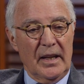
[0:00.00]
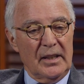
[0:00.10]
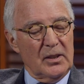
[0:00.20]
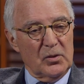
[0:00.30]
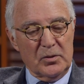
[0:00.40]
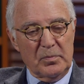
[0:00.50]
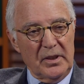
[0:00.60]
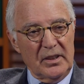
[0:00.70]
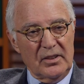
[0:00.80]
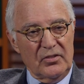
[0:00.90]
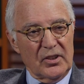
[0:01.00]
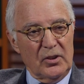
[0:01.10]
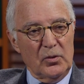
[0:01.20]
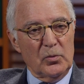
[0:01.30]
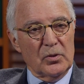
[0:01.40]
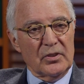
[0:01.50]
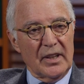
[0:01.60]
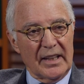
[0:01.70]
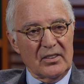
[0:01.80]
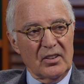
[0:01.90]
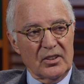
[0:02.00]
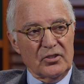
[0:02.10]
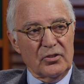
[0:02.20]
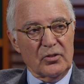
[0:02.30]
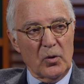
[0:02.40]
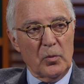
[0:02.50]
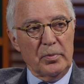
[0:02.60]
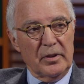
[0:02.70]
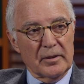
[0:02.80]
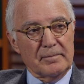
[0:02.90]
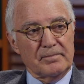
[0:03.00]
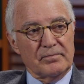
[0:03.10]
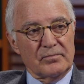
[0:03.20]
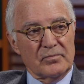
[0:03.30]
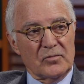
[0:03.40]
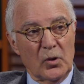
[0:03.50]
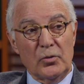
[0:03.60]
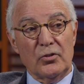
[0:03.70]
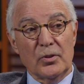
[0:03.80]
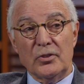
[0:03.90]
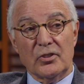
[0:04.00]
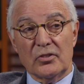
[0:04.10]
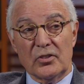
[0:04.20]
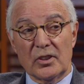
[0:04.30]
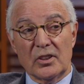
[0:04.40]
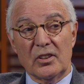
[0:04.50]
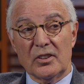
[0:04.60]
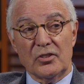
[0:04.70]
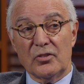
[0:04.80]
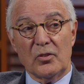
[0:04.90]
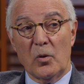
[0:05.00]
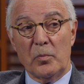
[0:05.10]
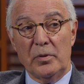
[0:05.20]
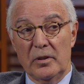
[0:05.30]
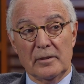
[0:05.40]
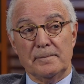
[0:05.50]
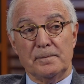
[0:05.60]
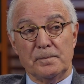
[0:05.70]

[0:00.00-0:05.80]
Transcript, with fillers: And he looked me and he said, You will not touch a scope here. No surgeon's going to touch a scope here.